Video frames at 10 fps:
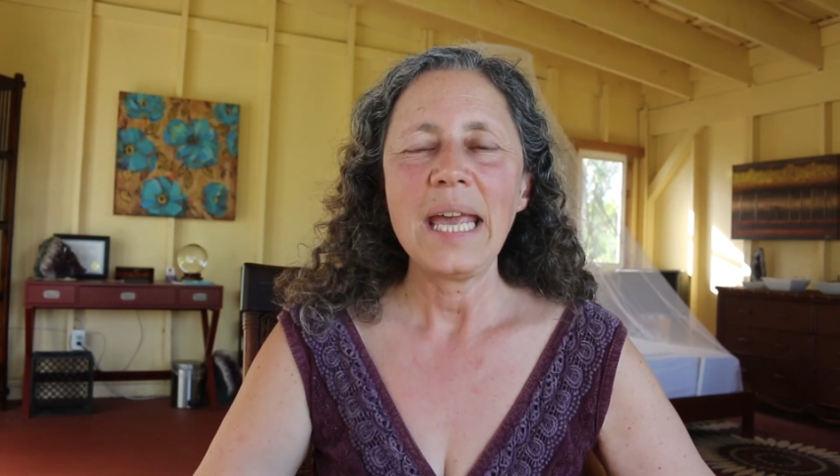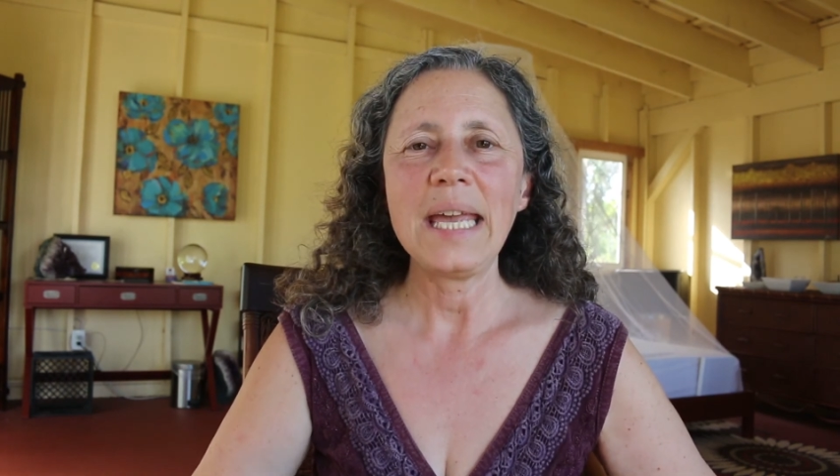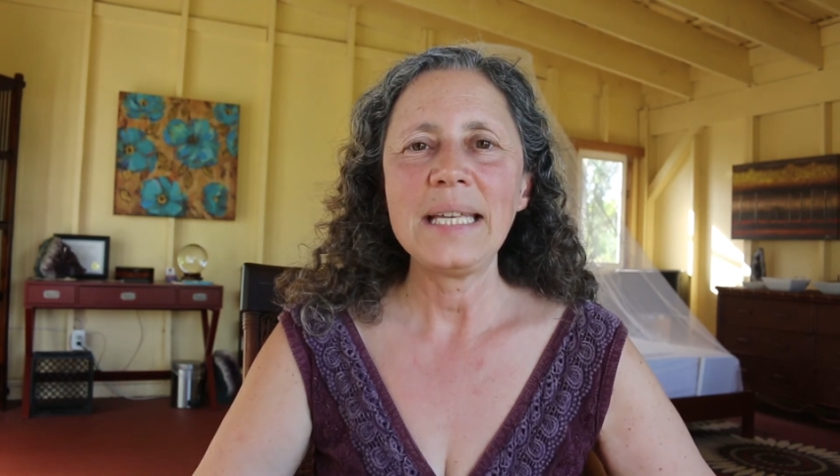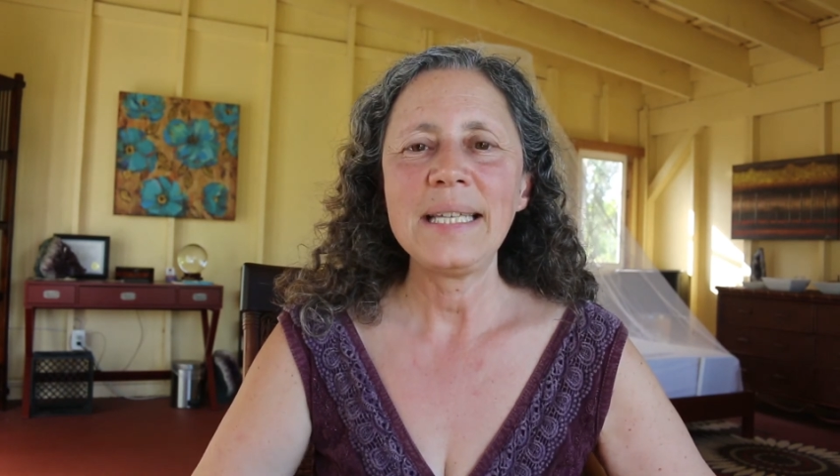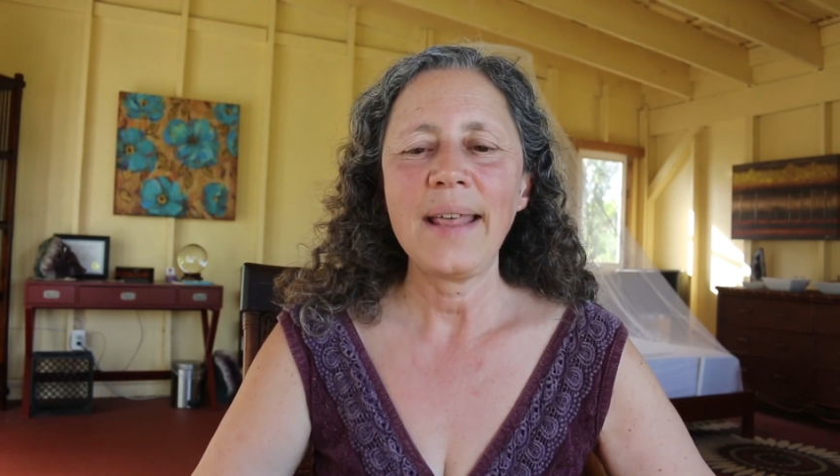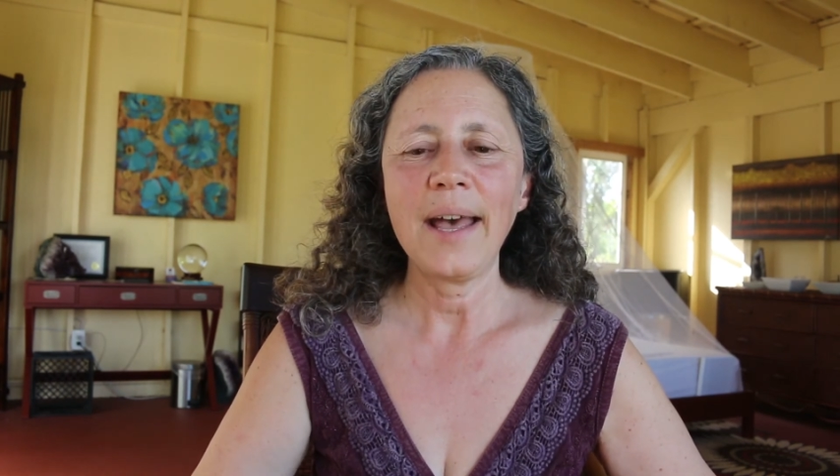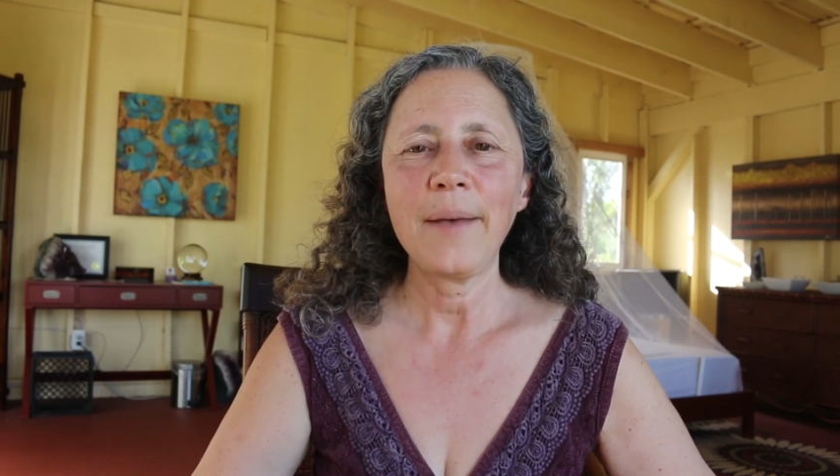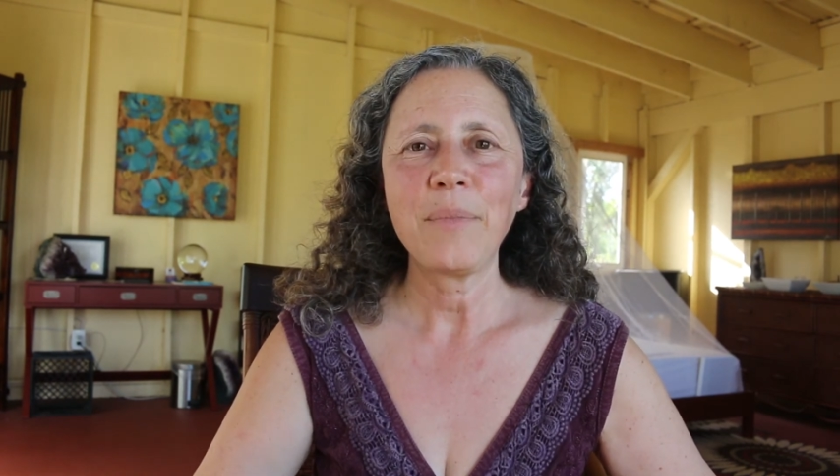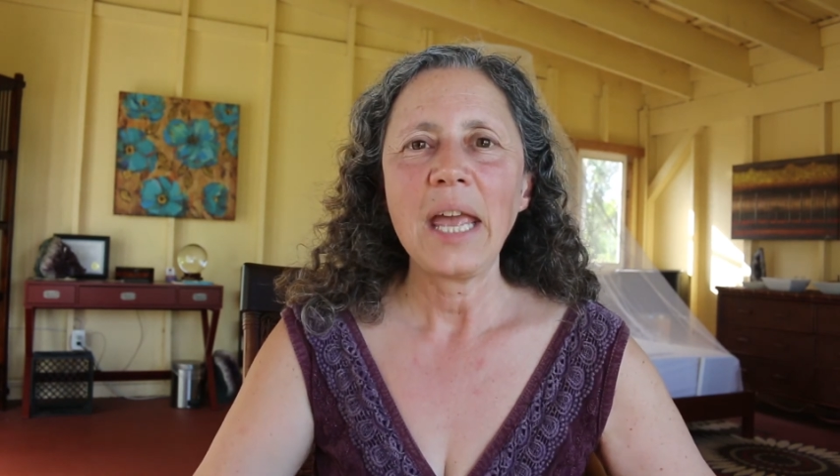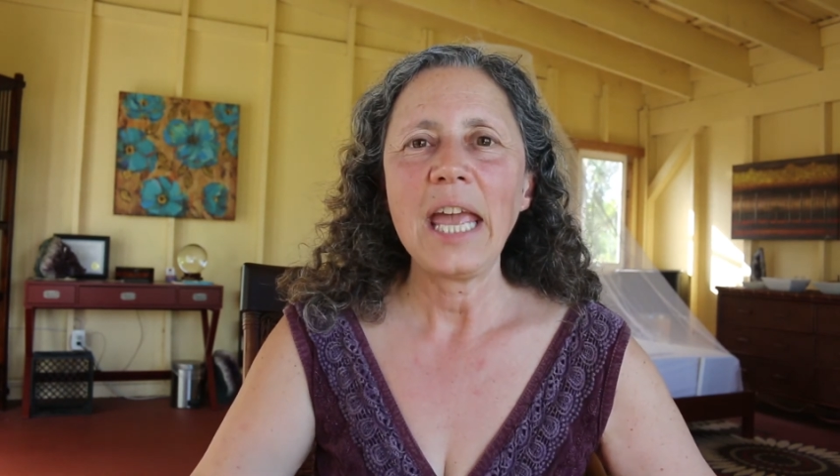is
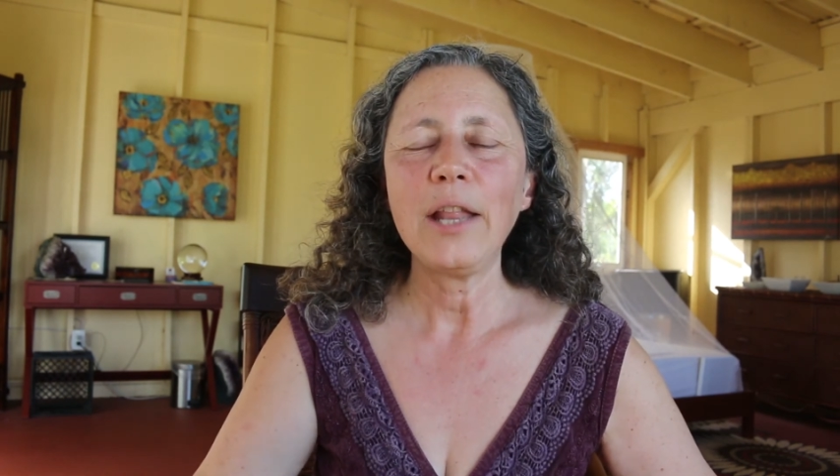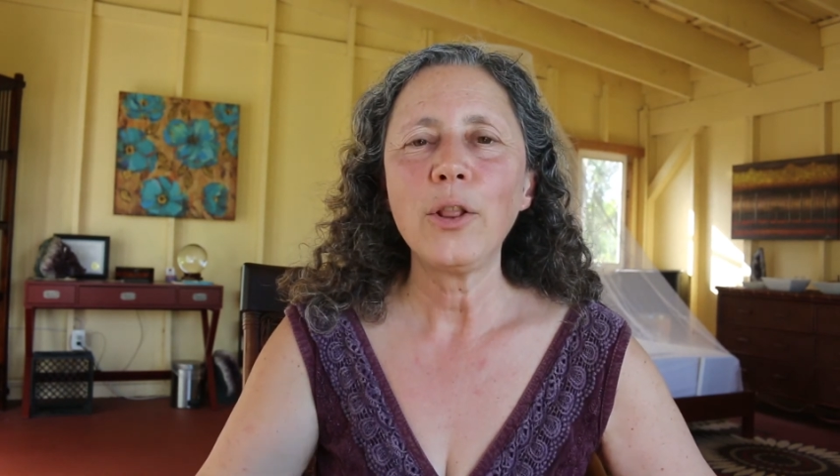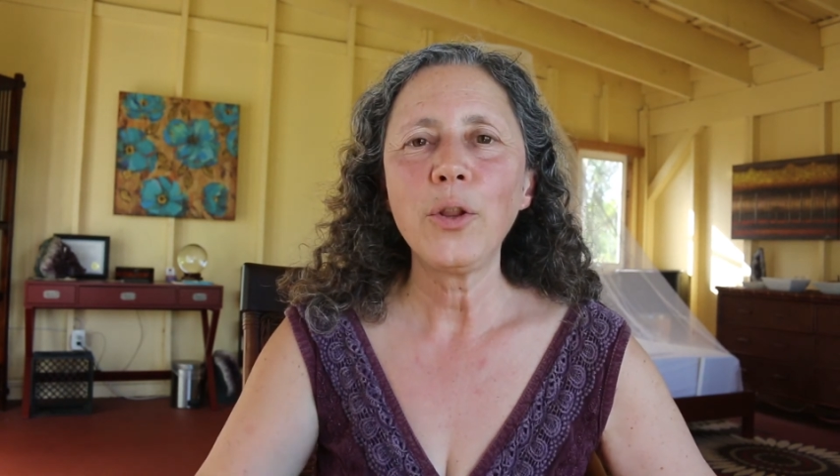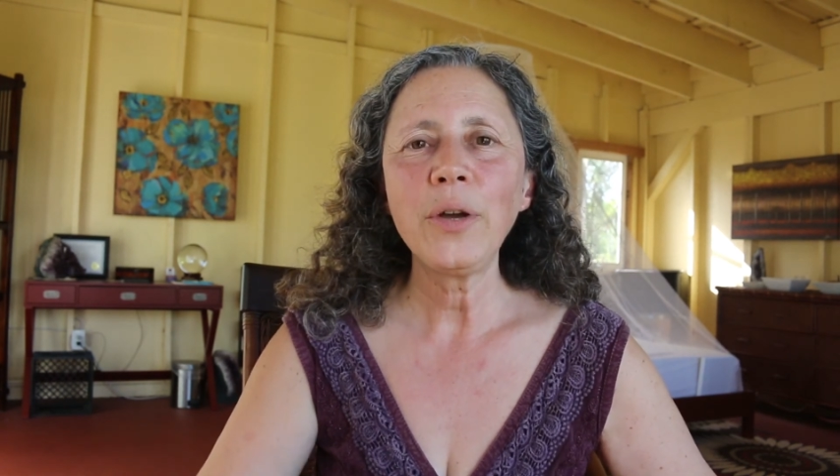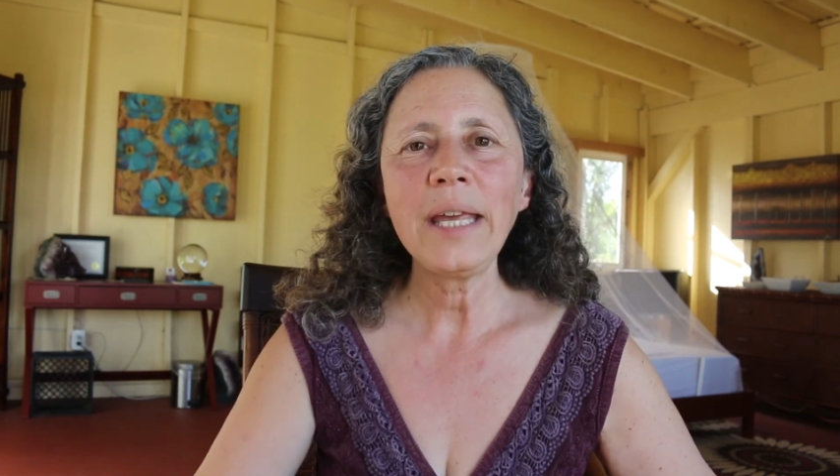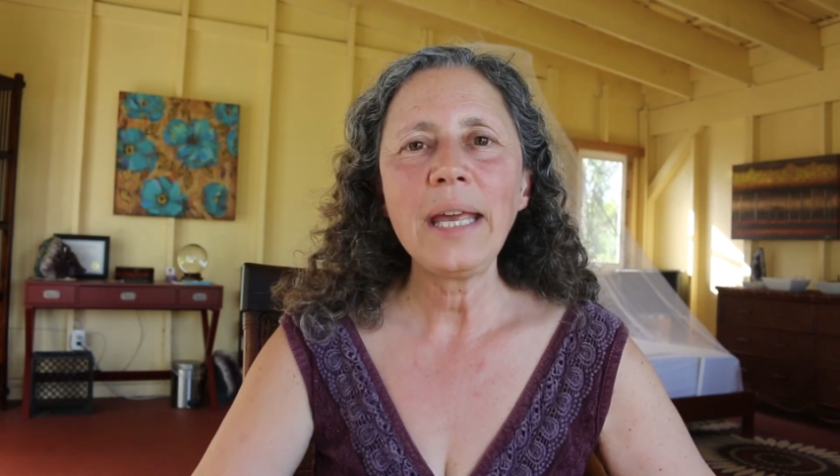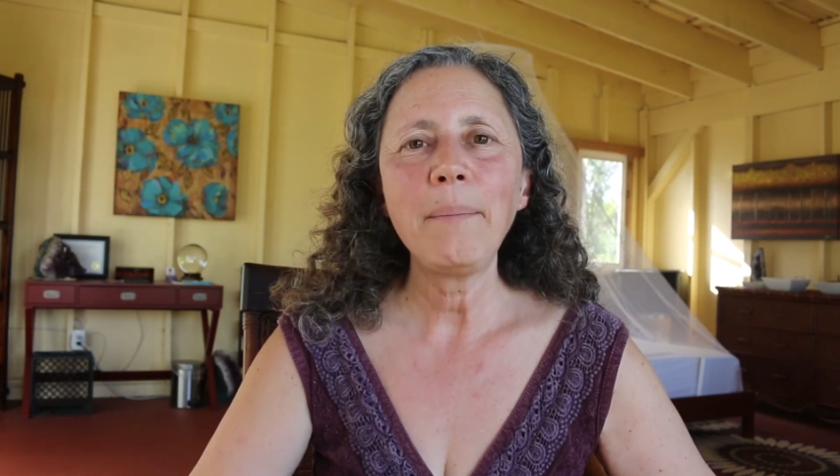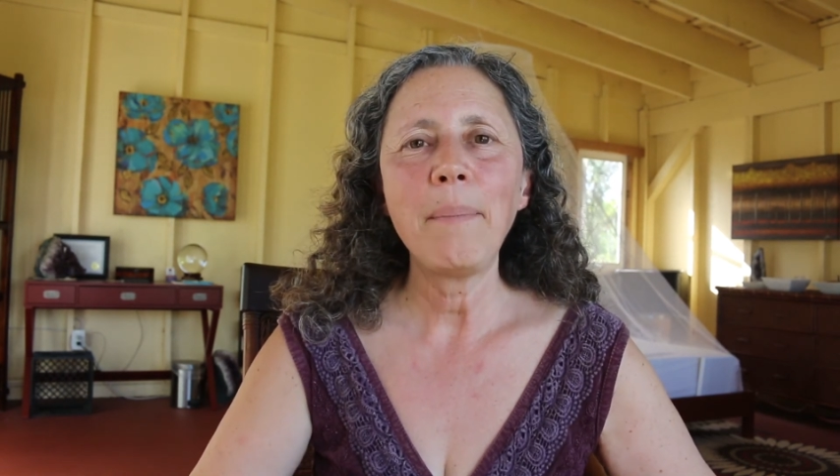that in looking